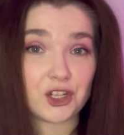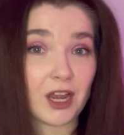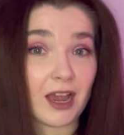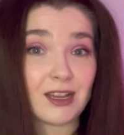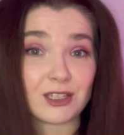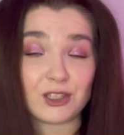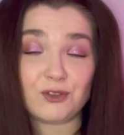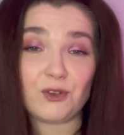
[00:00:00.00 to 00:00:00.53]

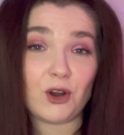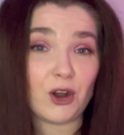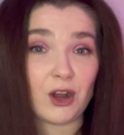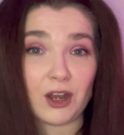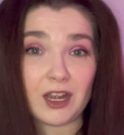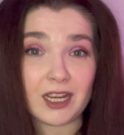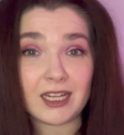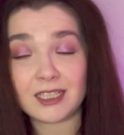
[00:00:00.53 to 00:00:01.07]
chest
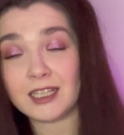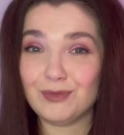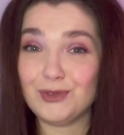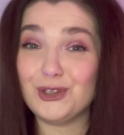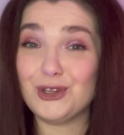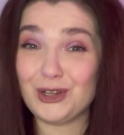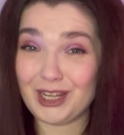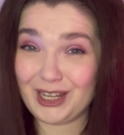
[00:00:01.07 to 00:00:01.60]
voice.
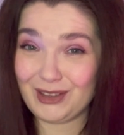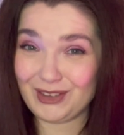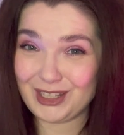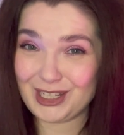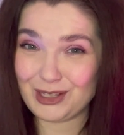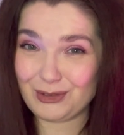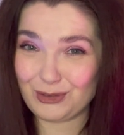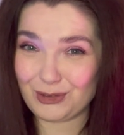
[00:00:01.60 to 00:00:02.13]
Do you hear the
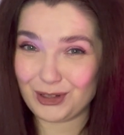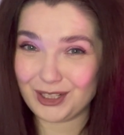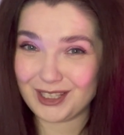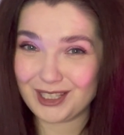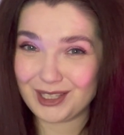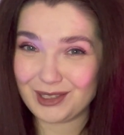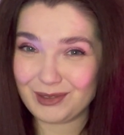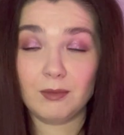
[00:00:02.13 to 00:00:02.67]
difference?